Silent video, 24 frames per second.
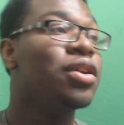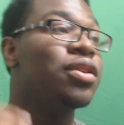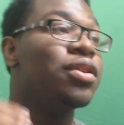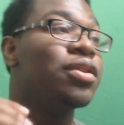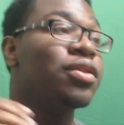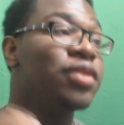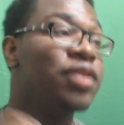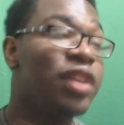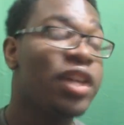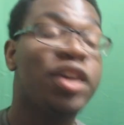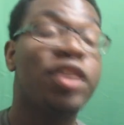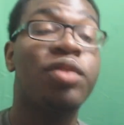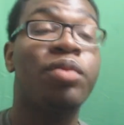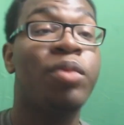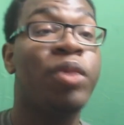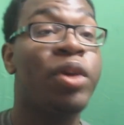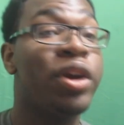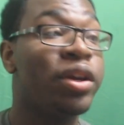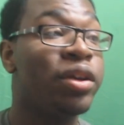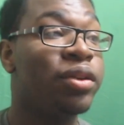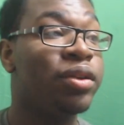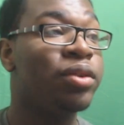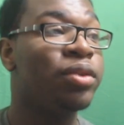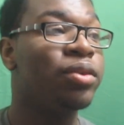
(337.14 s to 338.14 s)
Take a
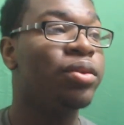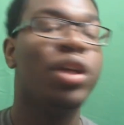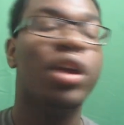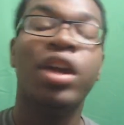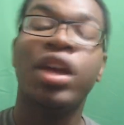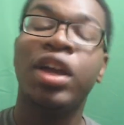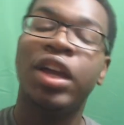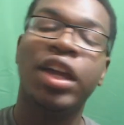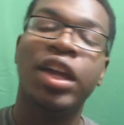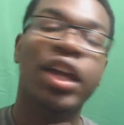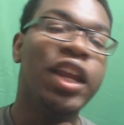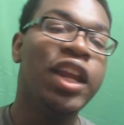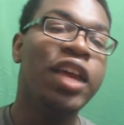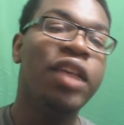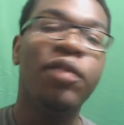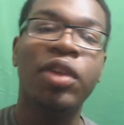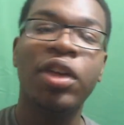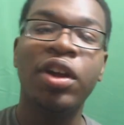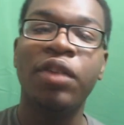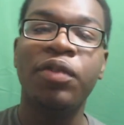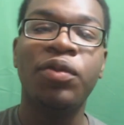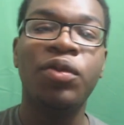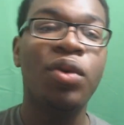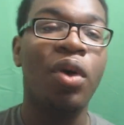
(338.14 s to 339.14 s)
break, dude. And even
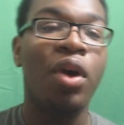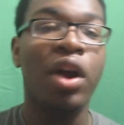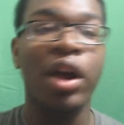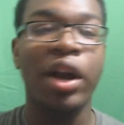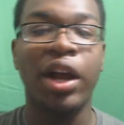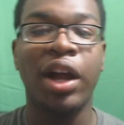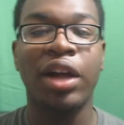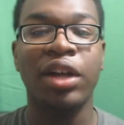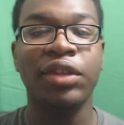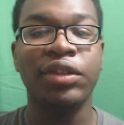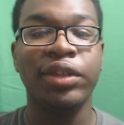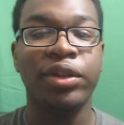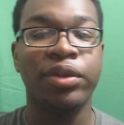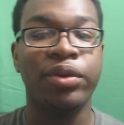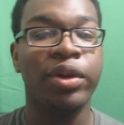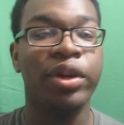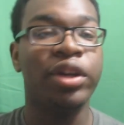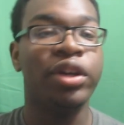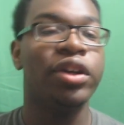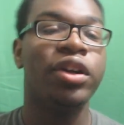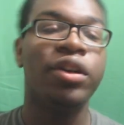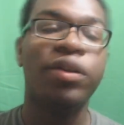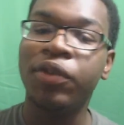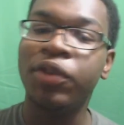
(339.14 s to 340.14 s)
if you are a content
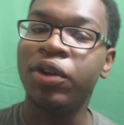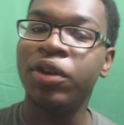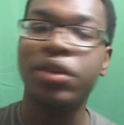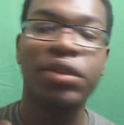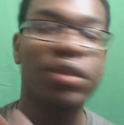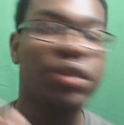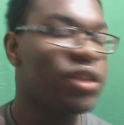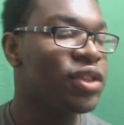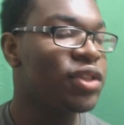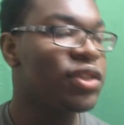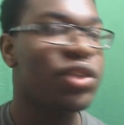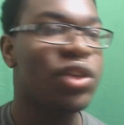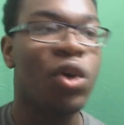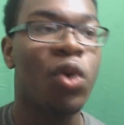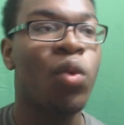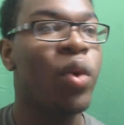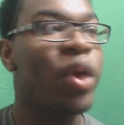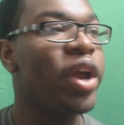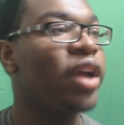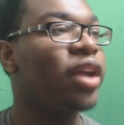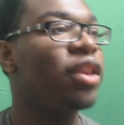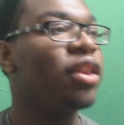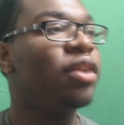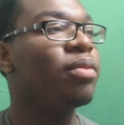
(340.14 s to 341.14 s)
creator, if you're just a
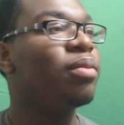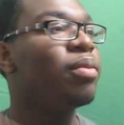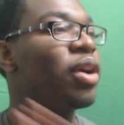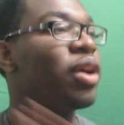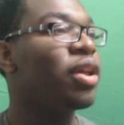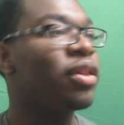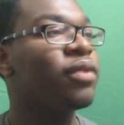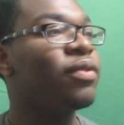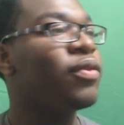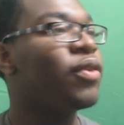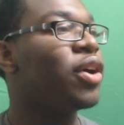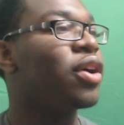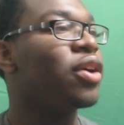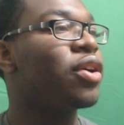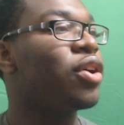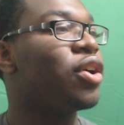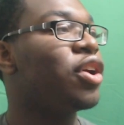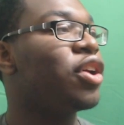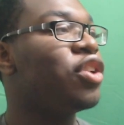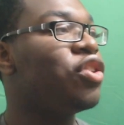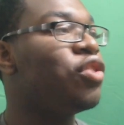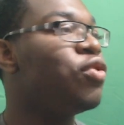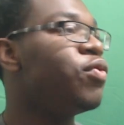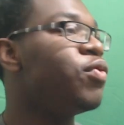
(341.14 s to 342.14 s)
regular motherfucker
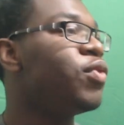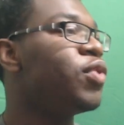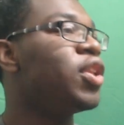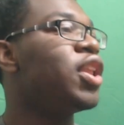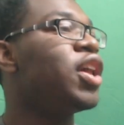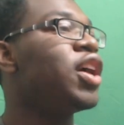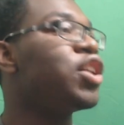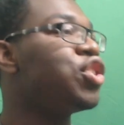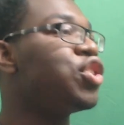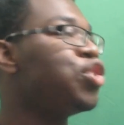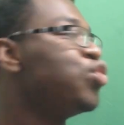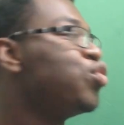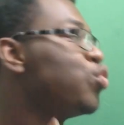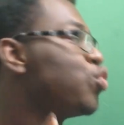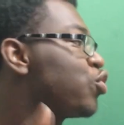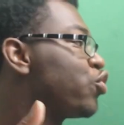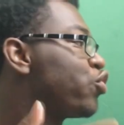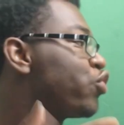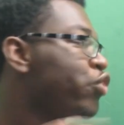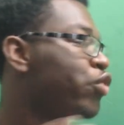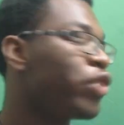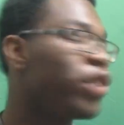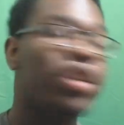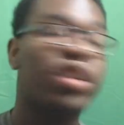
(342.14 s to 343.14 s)
and you feel like you were
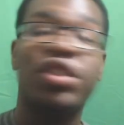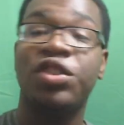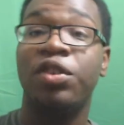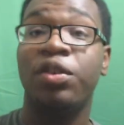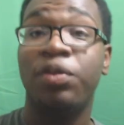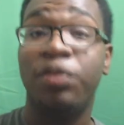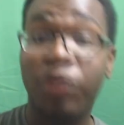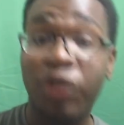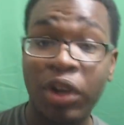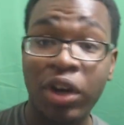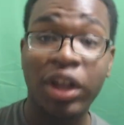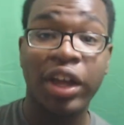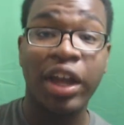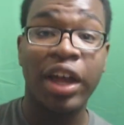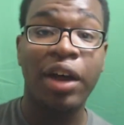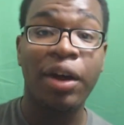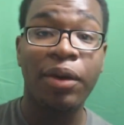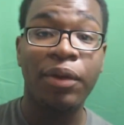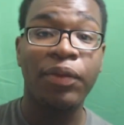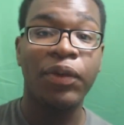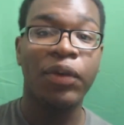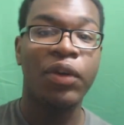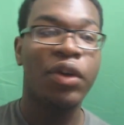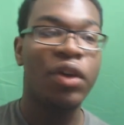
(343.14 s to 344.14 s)
stressed the fuck
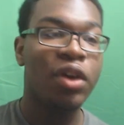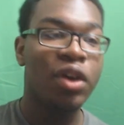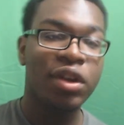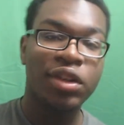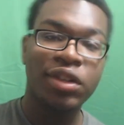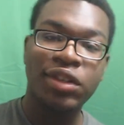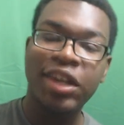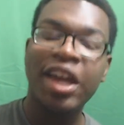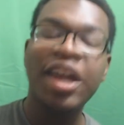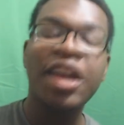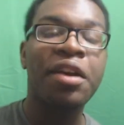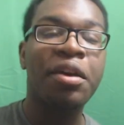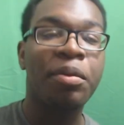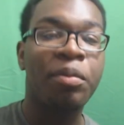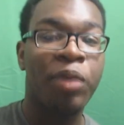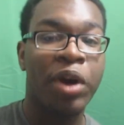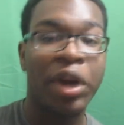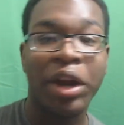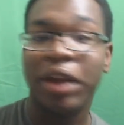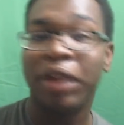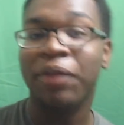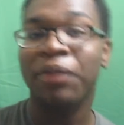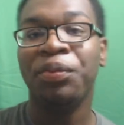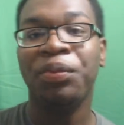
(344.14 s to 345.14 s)
out, take a
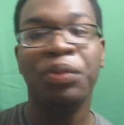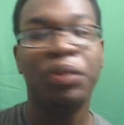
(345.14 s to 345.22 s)
break.